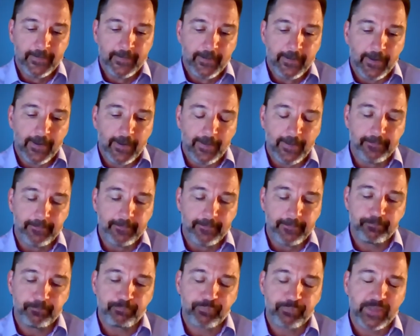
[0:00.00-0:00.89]

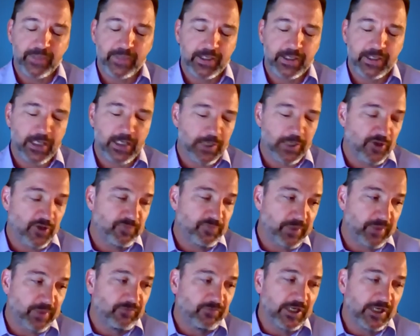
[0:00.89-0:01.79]
And I've
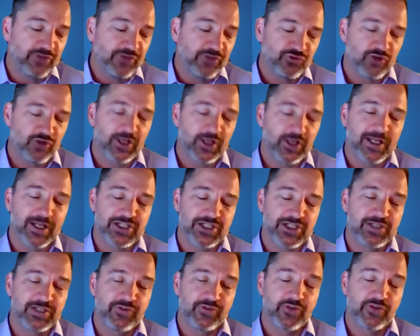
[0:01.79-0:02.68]
been really struck
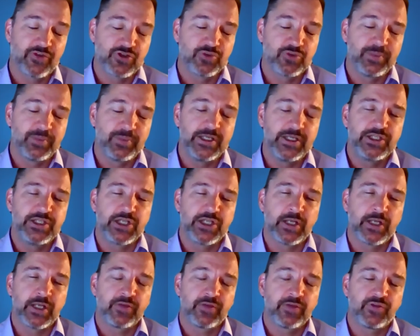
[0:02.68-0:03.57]
actually in social
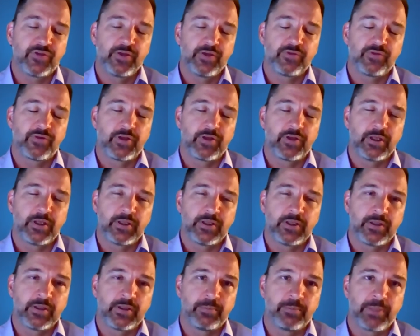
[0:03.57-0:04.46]
media since
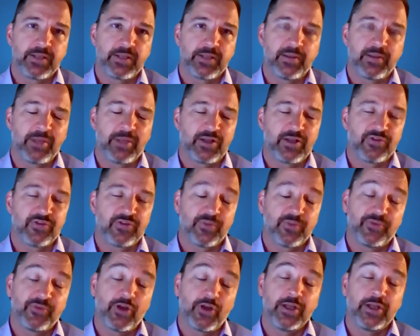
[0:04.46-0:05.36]
the pandemic has
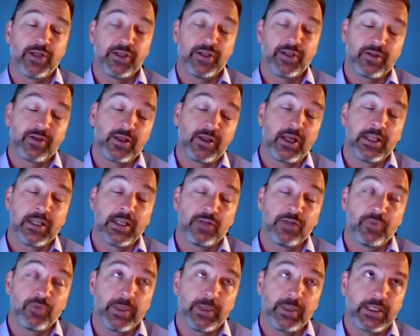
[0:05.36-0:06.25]
subsided a
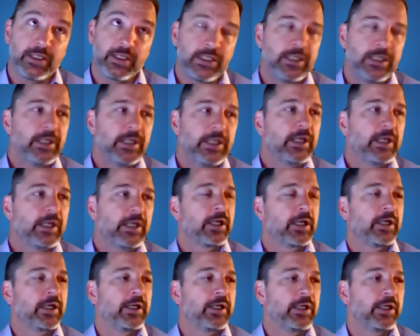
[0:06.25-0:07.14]
little bit
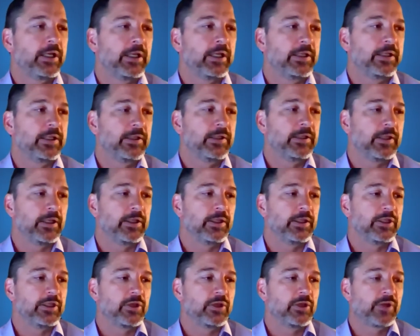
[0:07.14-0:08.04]
in
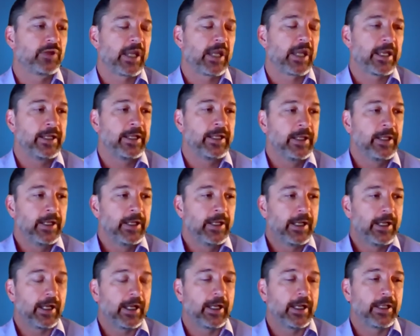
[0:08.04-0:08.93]
the UK,
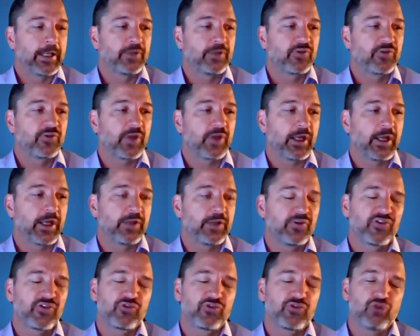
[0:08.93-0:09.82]

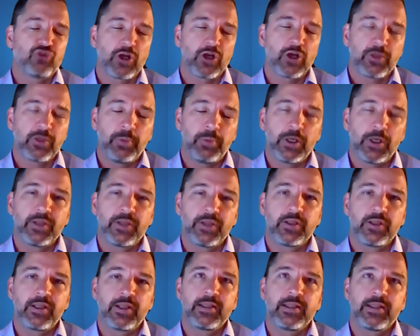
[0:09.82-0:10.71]
and struck by
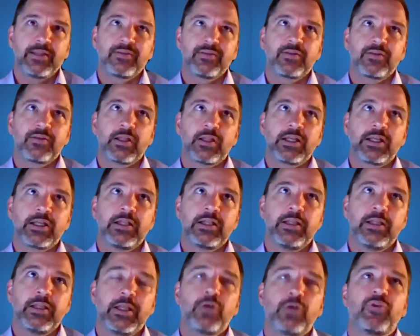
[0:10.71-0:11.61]
the
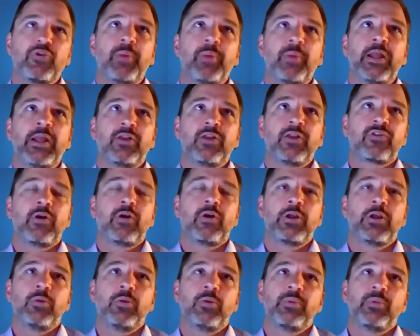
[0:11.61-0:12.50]
clinical debate that's
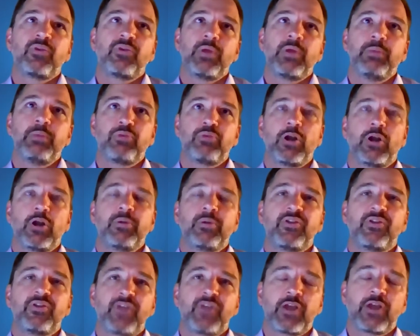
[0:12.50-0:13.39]
going on between
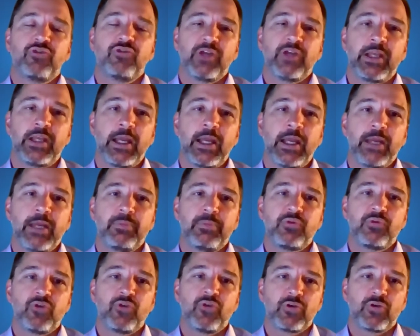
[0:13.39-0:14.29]
primary and secondary care
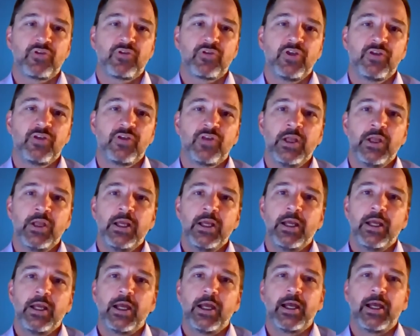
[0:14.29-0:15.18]
doctors,
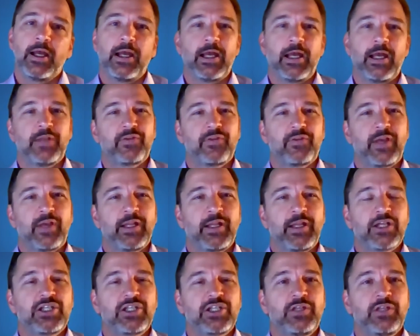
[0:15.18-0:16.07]
and
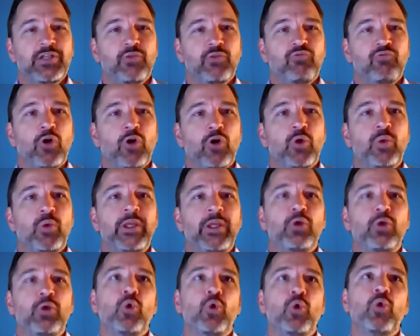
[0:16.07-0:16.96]
actually the role
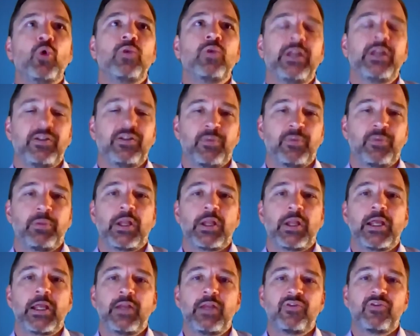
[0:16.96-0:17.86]
we all need to
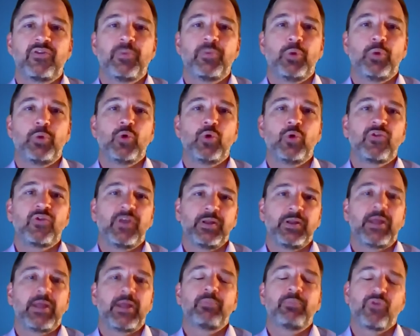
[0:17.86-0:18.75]
play in
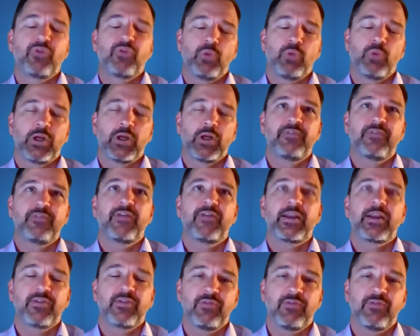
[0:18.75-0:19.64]
supporting them to work
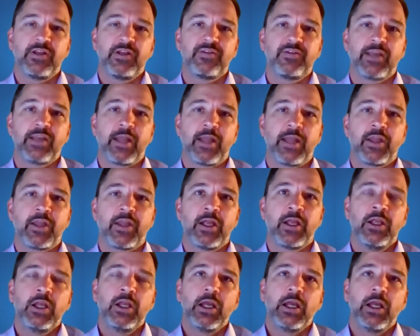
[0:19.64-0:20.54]
effectively together,
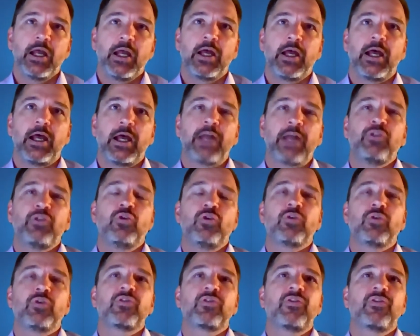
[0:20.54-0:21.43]
and
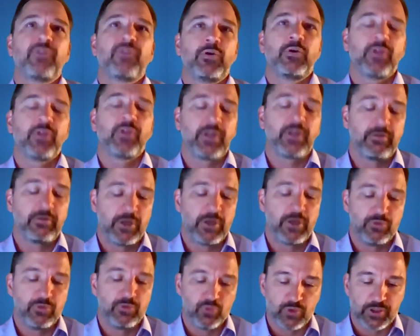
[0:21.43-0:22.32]
not to feel that their
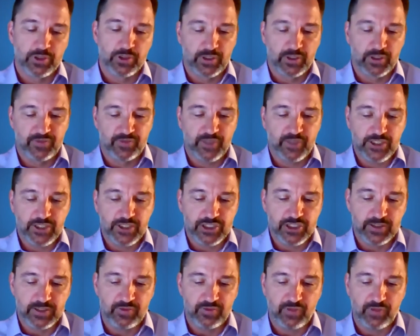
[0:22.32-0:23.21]
own
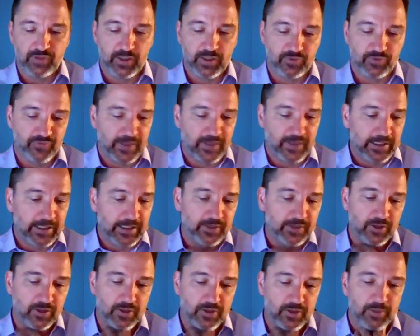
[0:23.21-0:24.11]
organisation is feeling
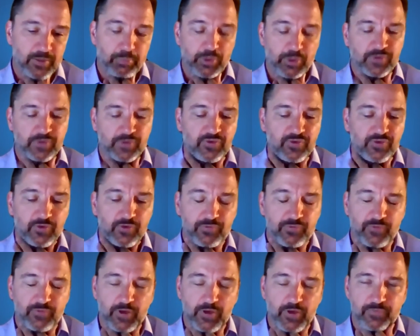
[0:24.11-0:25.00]
the brunt
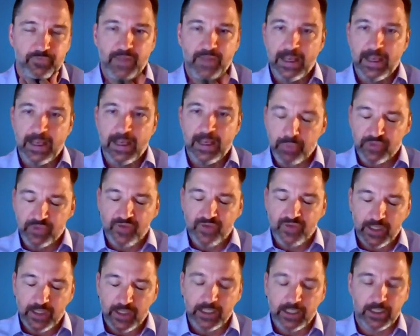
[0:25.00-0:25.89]
of their
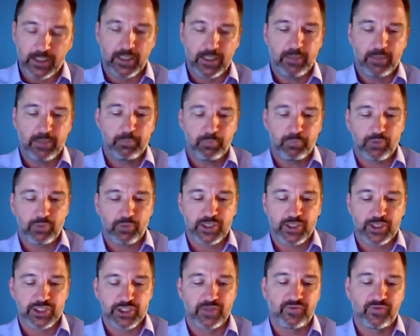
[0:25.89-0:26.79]
particular
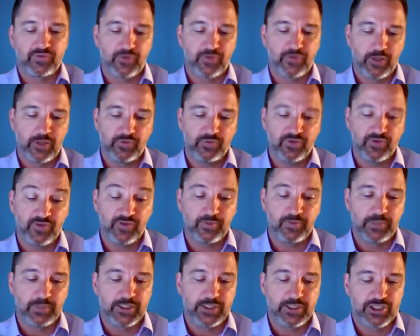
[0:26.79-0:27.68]
pressures. So
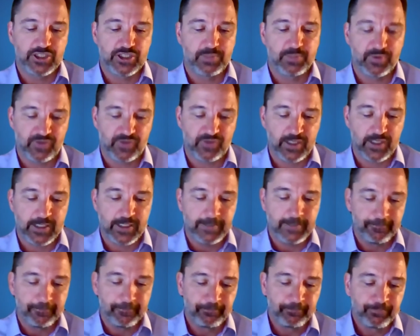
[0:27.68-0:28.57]
system leadership is
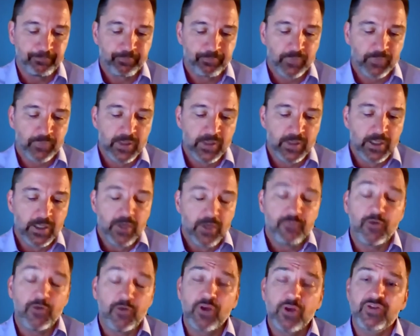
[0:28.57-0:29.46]
key.
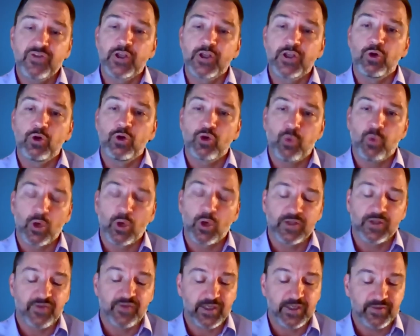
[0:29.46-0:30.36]
Focusing on
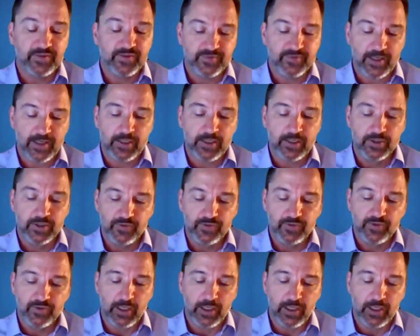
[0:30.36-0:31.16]
quality is second.